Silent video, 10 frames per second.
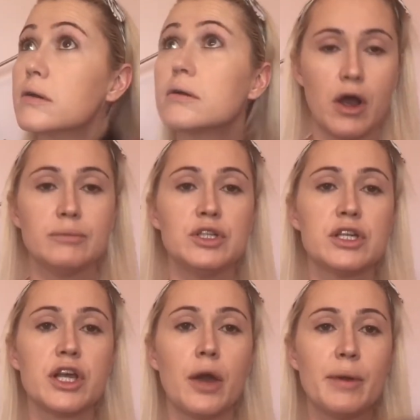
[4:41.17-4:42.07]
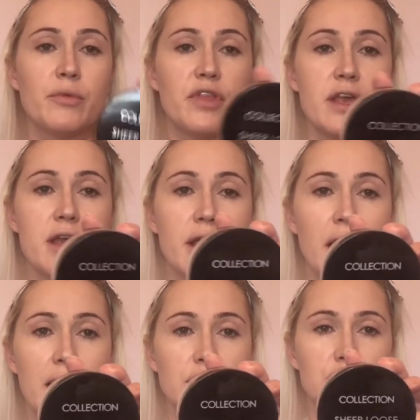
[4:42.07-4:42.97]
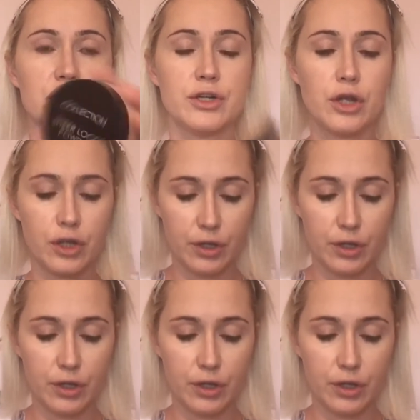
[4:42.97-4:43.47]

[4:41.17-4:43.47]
Right, I'm just going to go in with the Collection